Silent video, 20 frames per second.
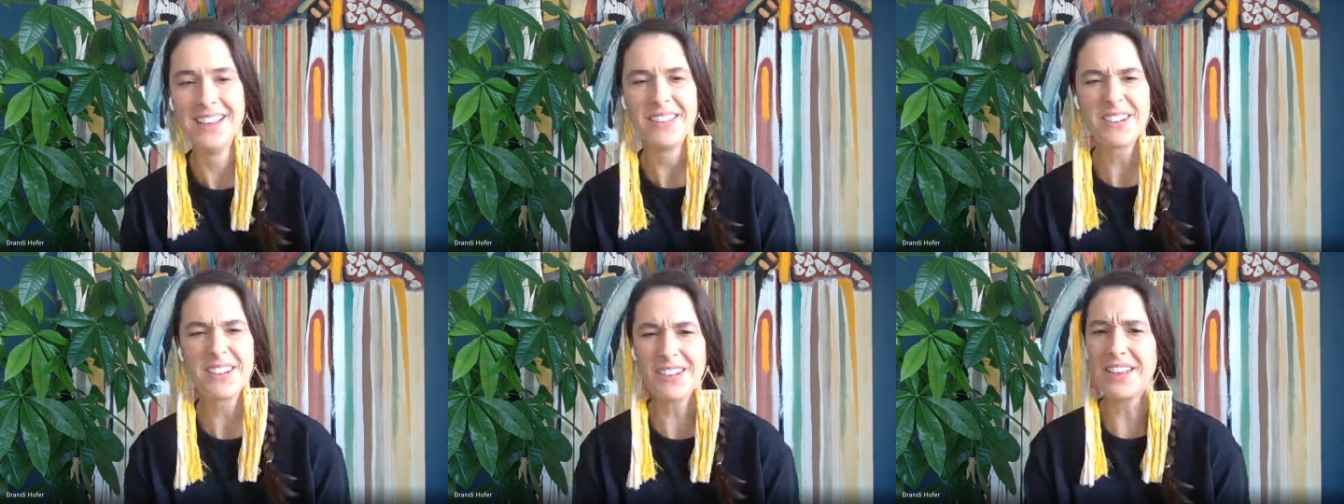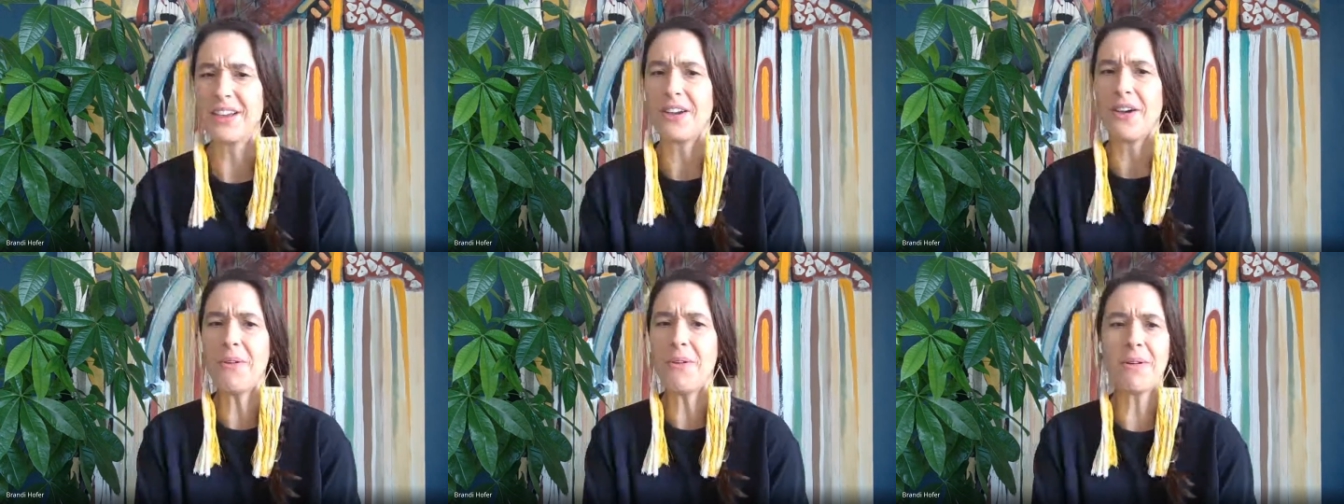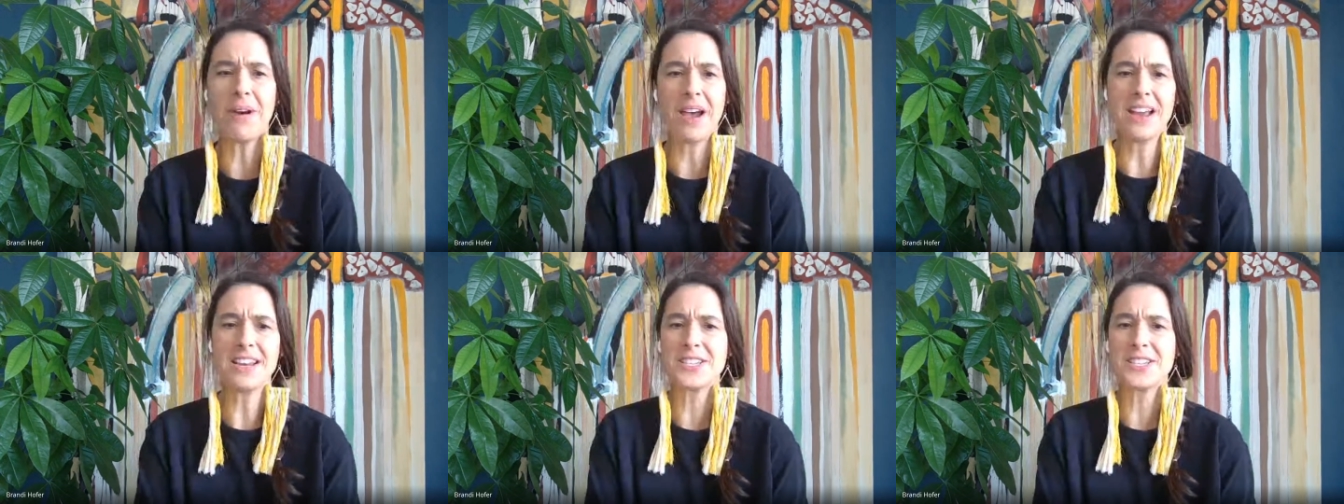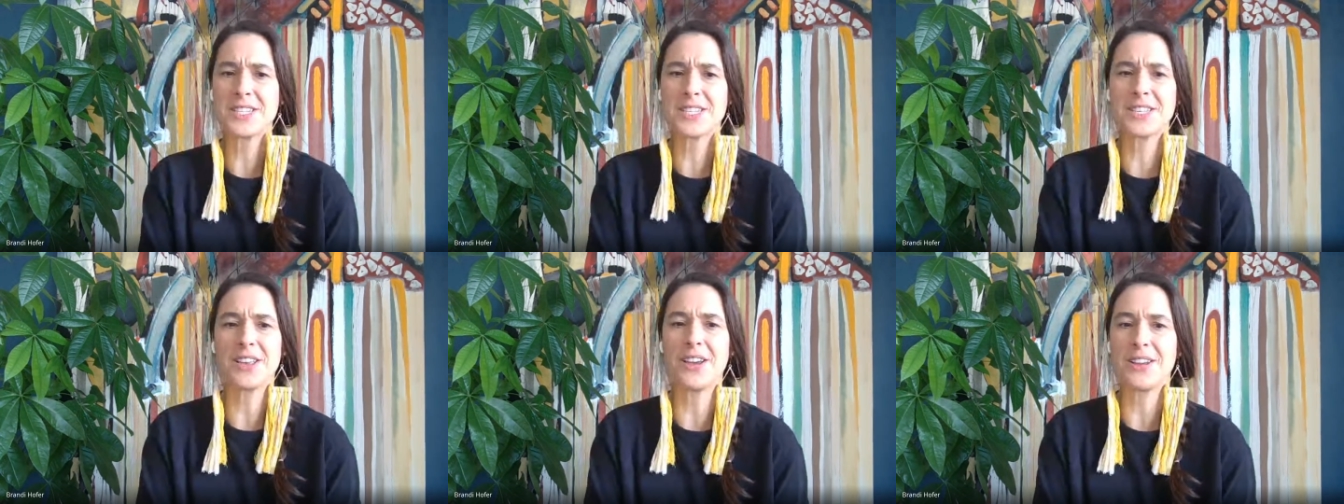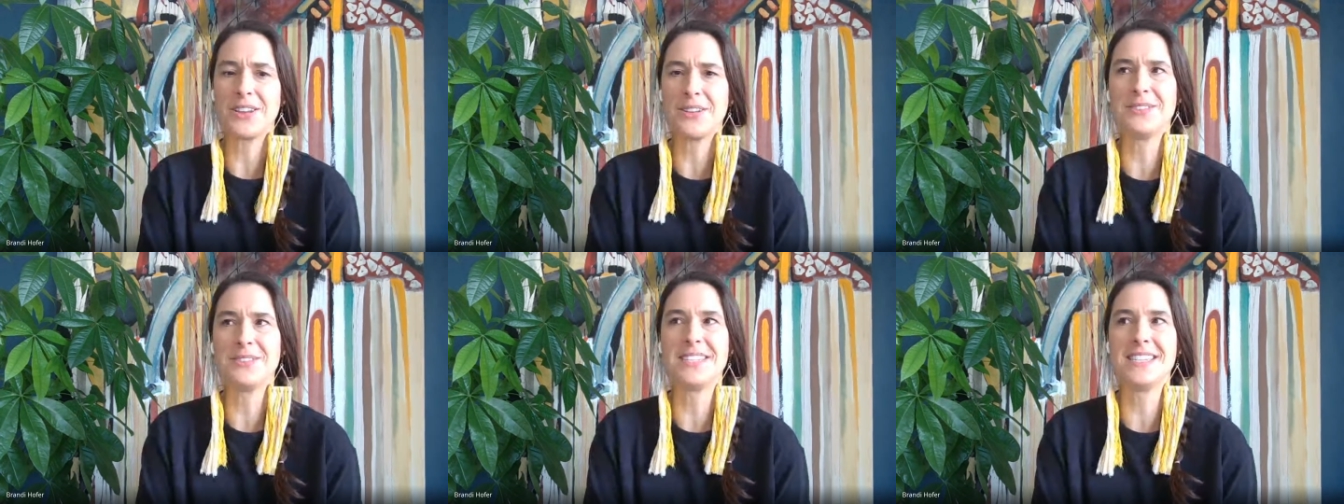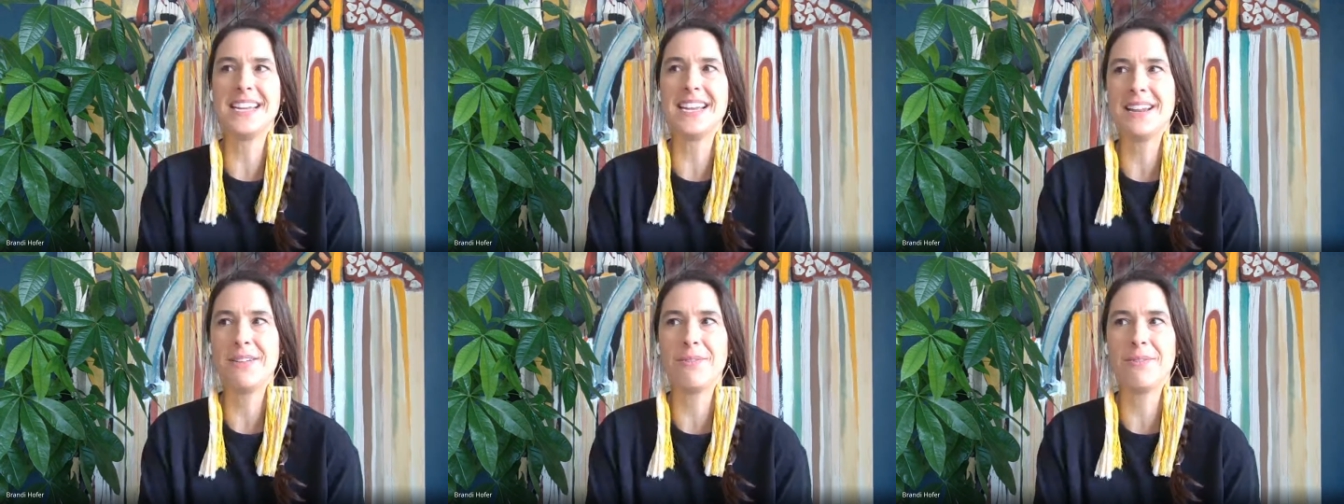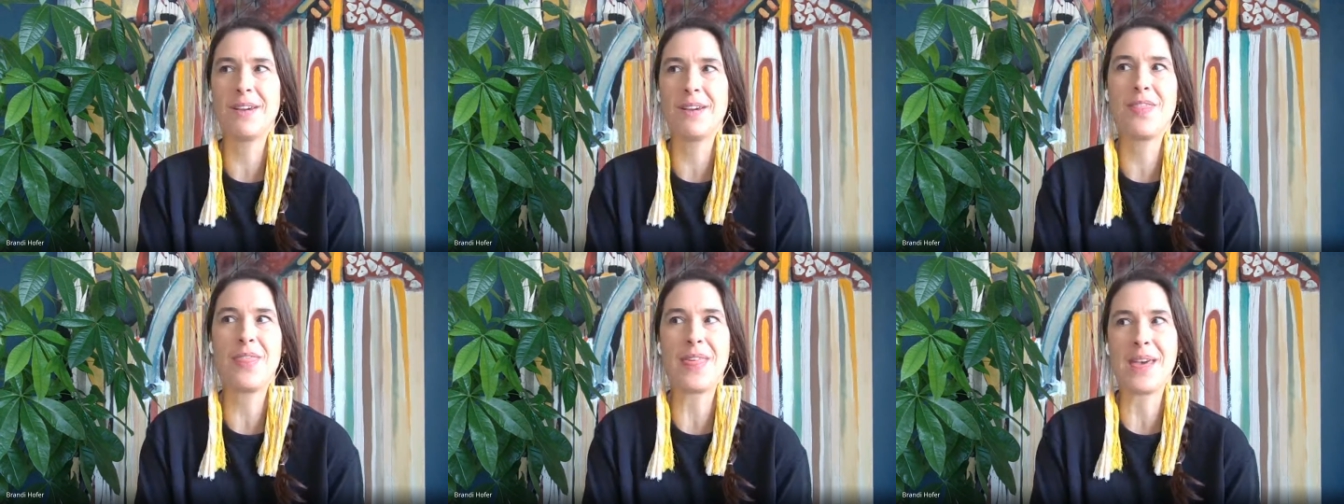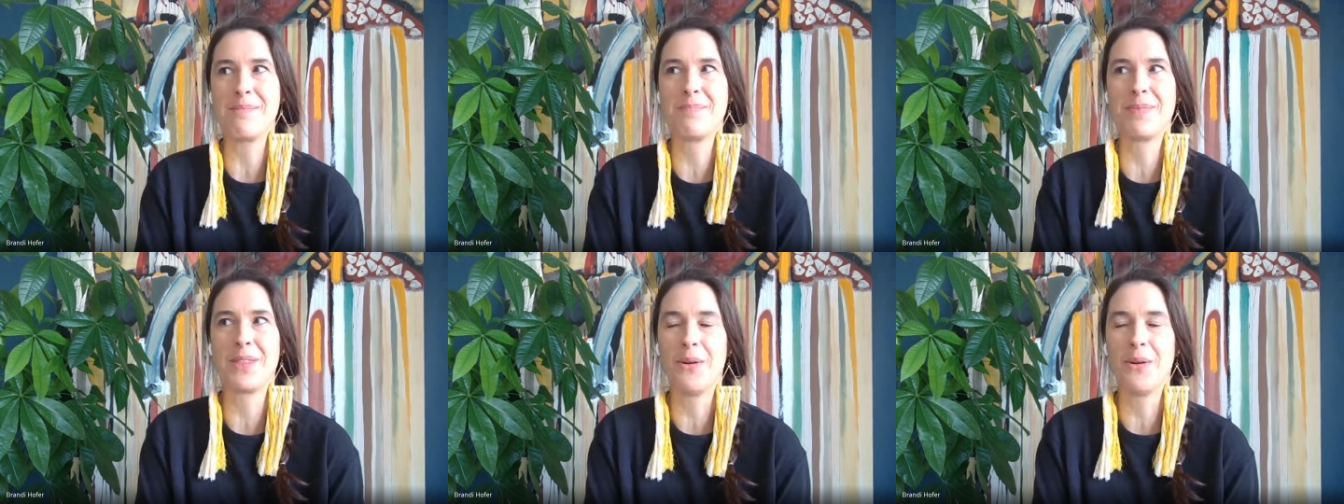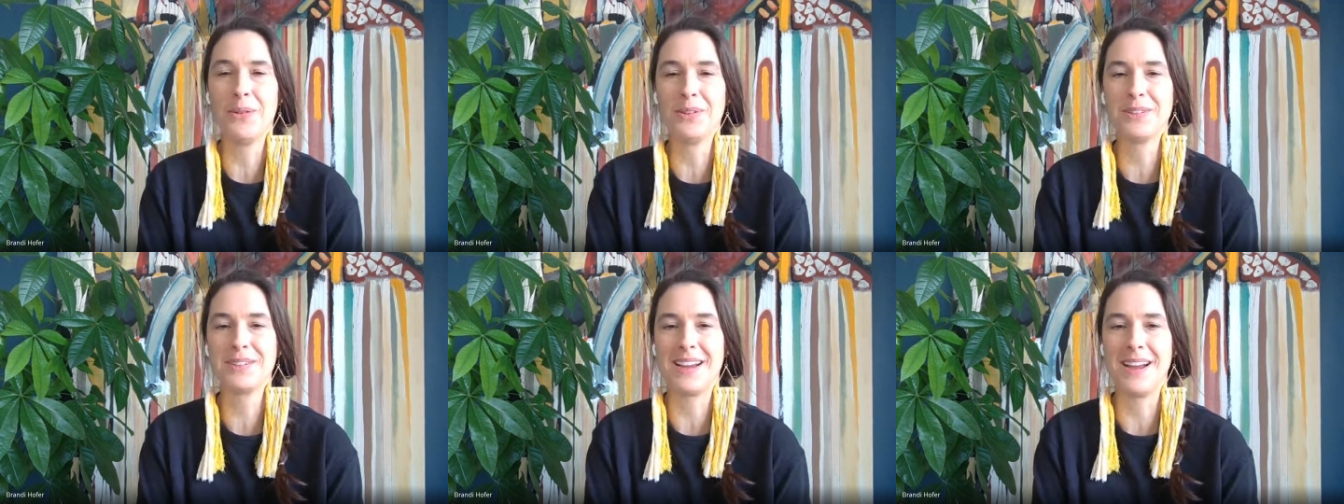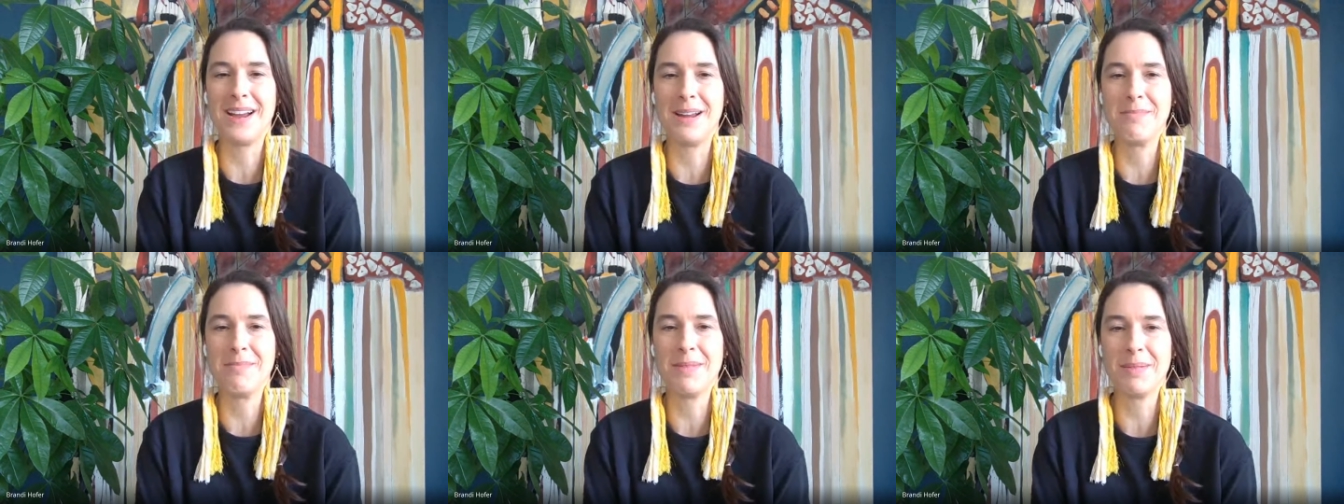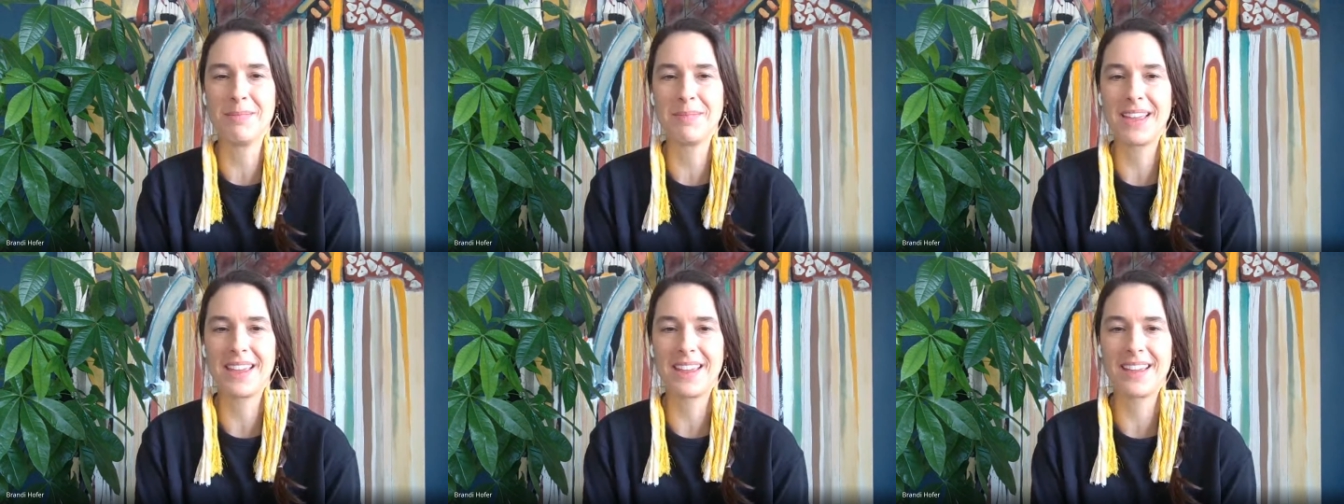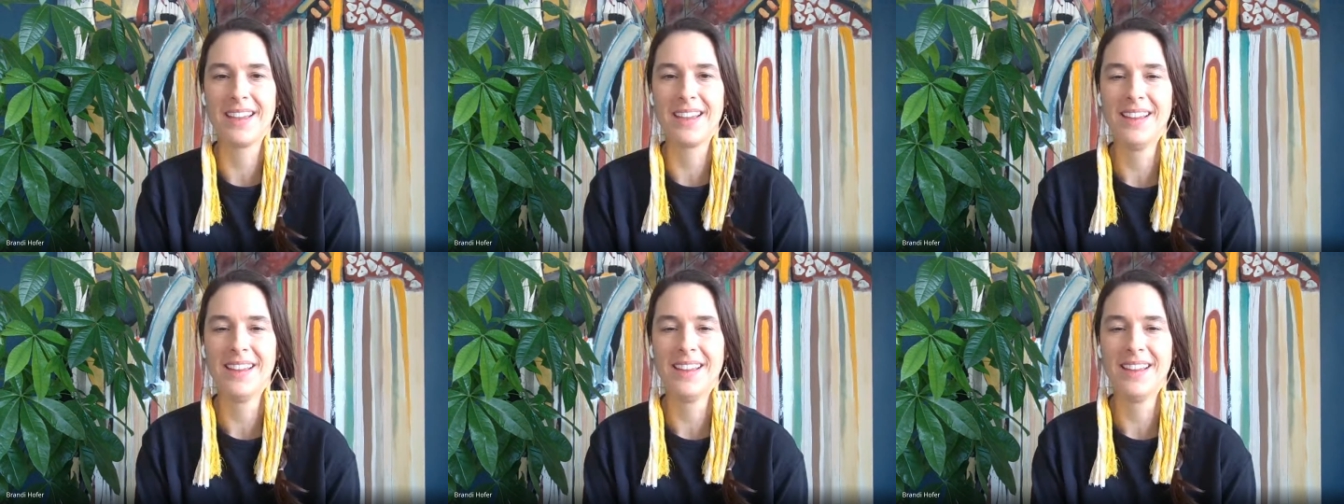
They're like, mm. oh, I just thought you did it with them the whole time. I'm like,